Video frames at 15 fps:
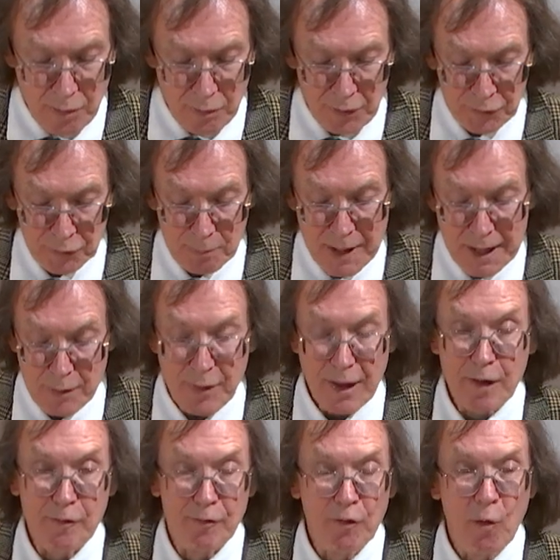This may
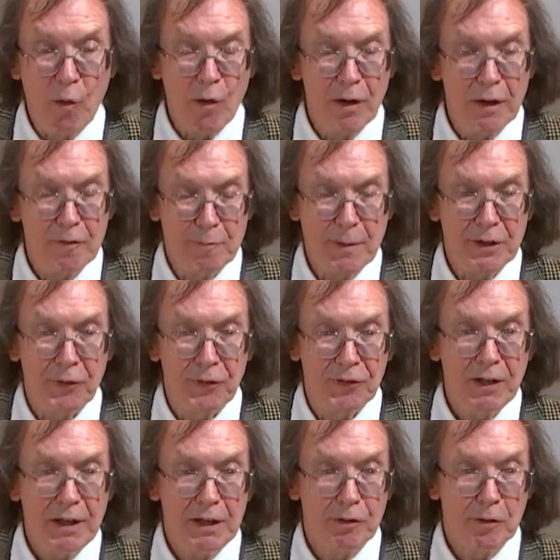therefore have been a
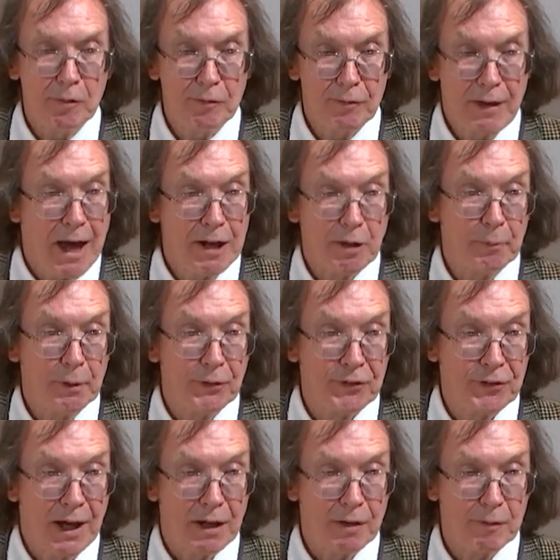scene of animal
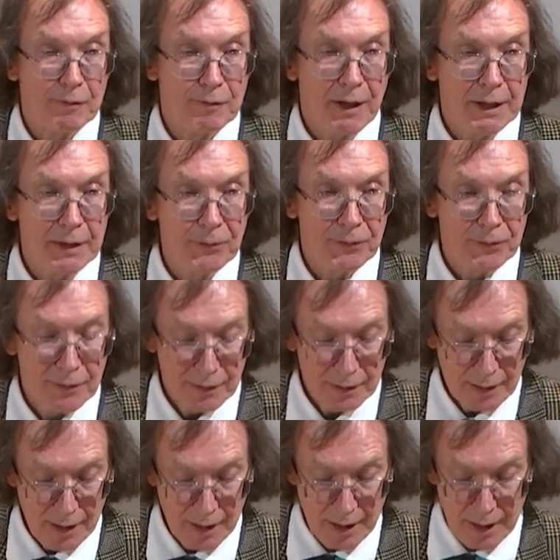sacrifice,
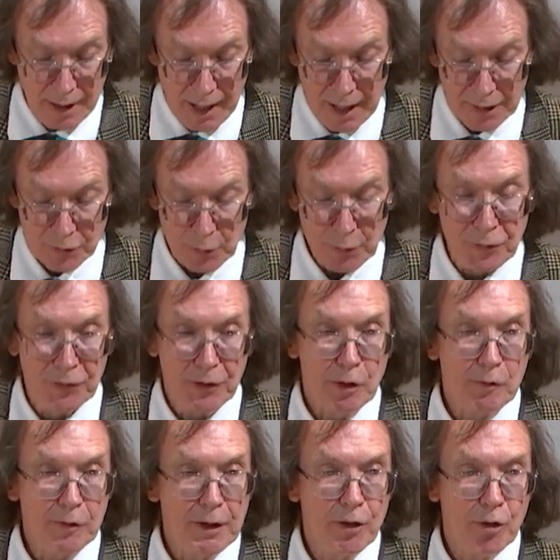and
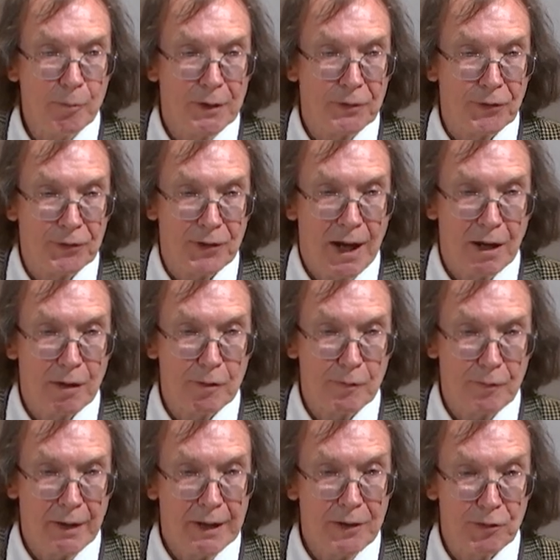also of human
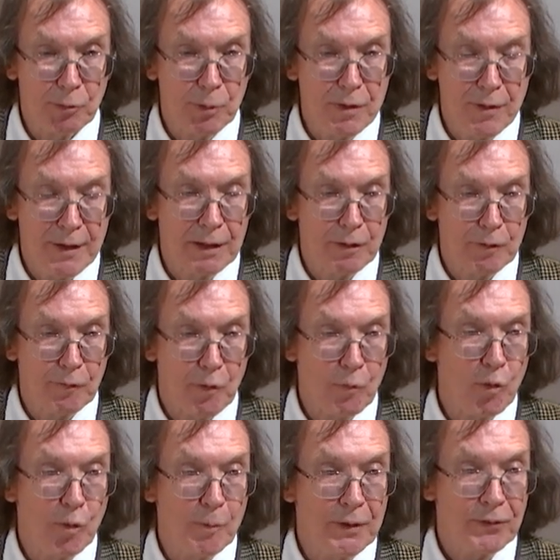sacrifice. We think of the
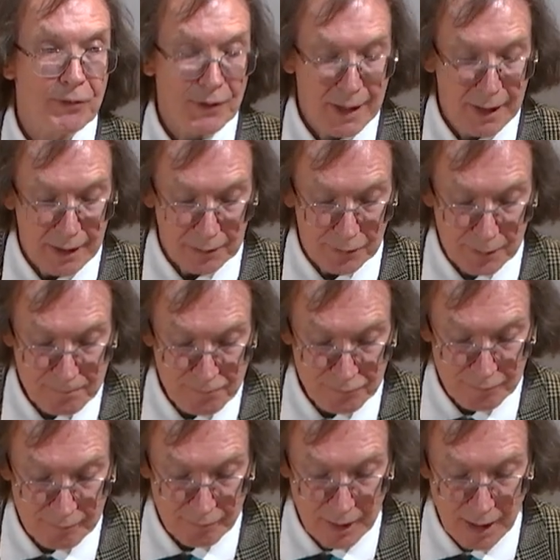woman's head.
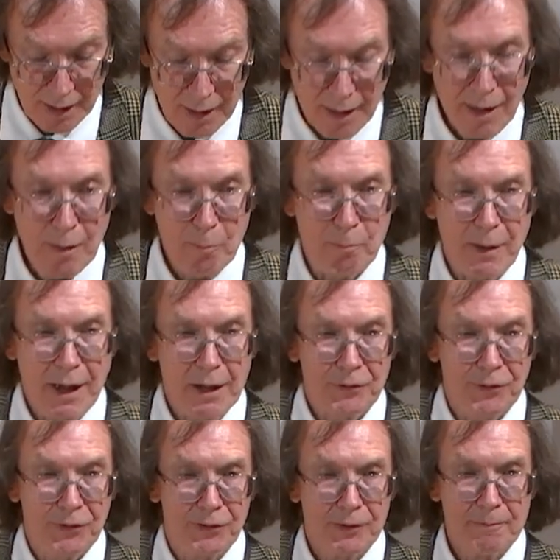
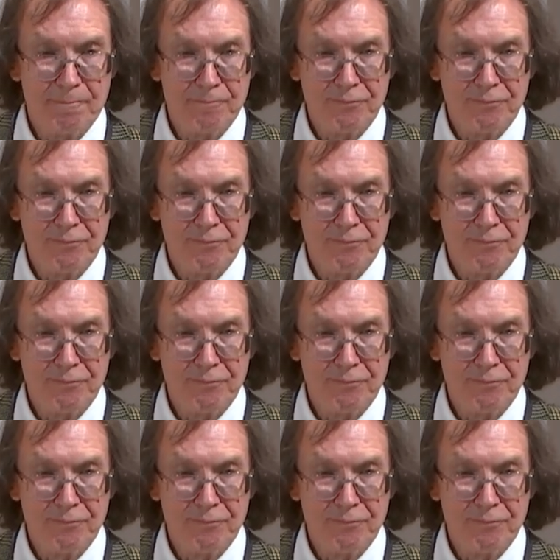But